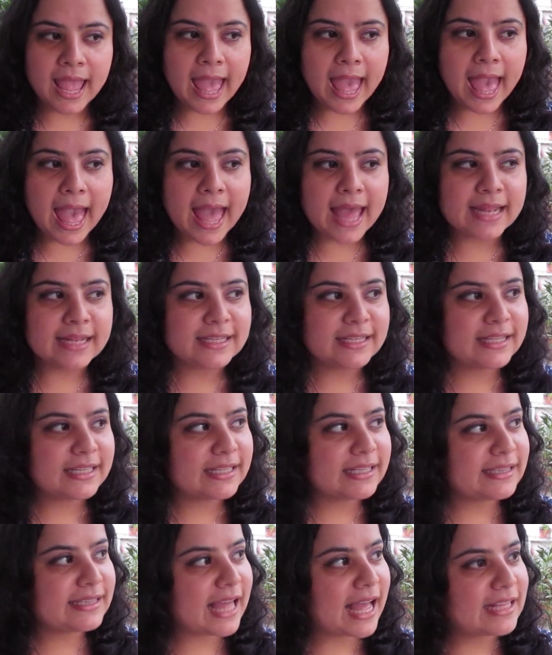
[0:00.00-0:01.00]
And
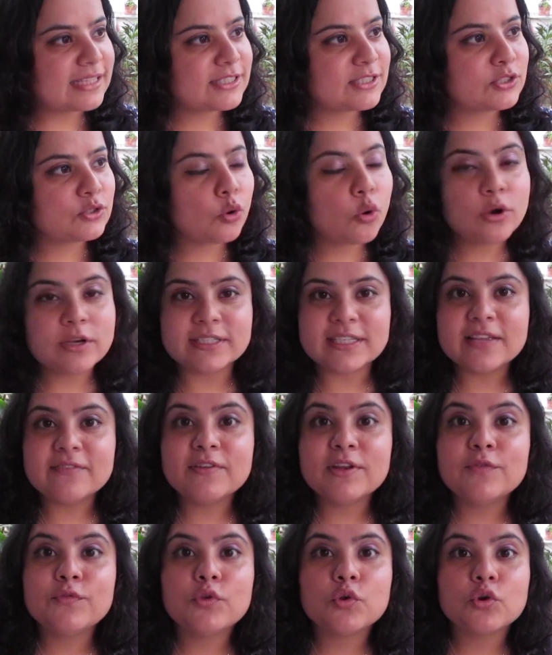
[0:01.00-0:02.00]
that source,
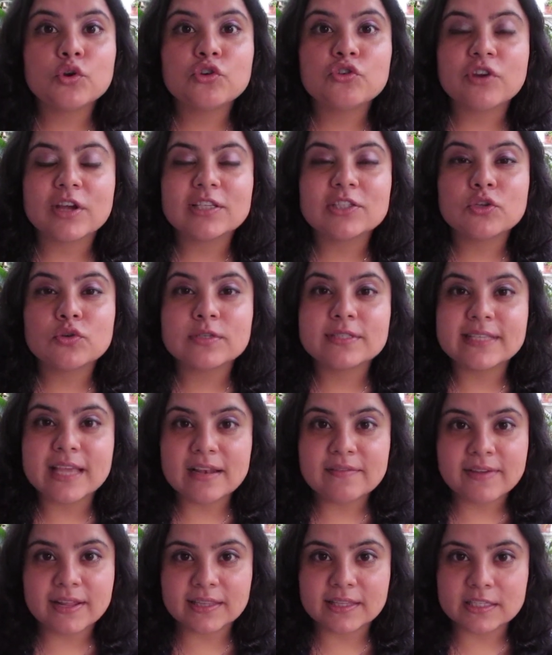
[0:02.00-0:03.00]
even if you don't trust
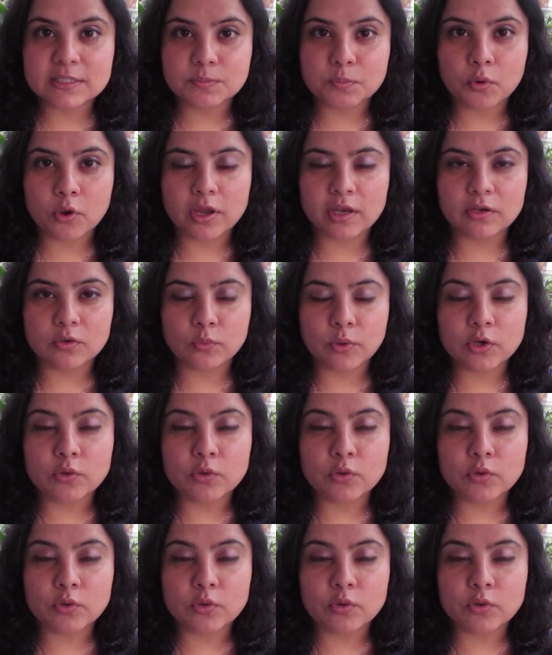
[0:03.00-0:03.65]
yourself at this point,